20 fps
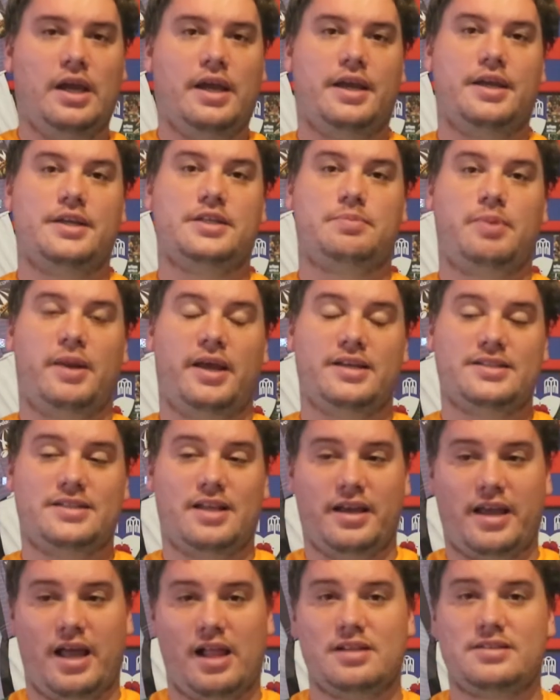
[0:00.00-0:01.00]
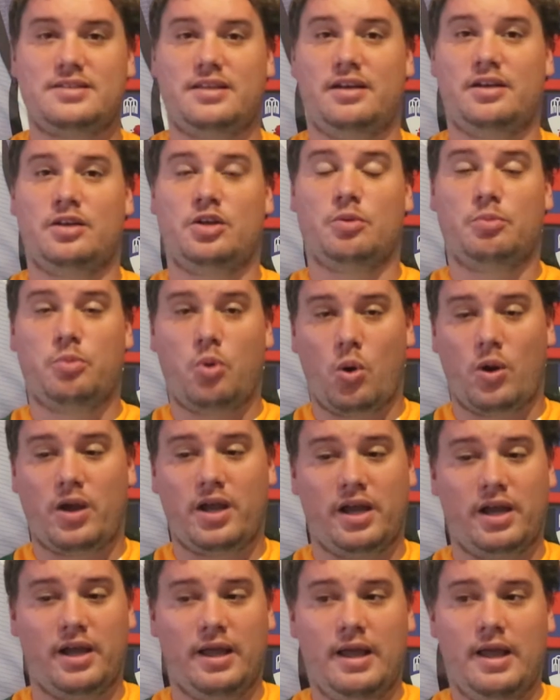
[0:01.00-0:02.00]
is players like Alstead and
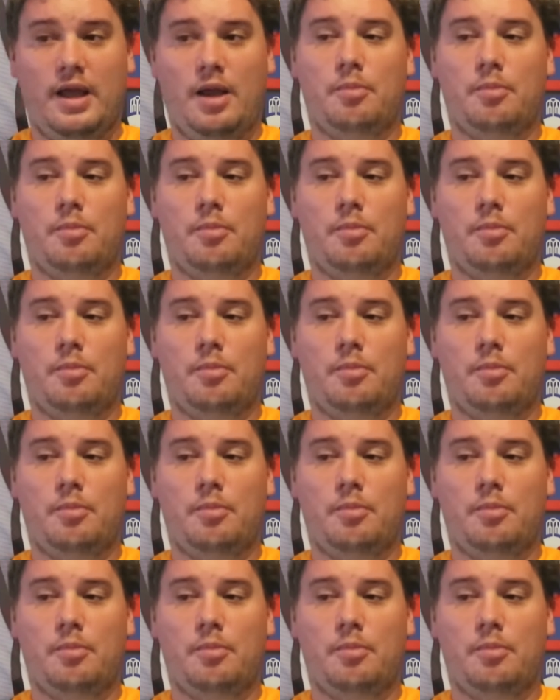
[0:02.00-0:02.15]
Kuboka.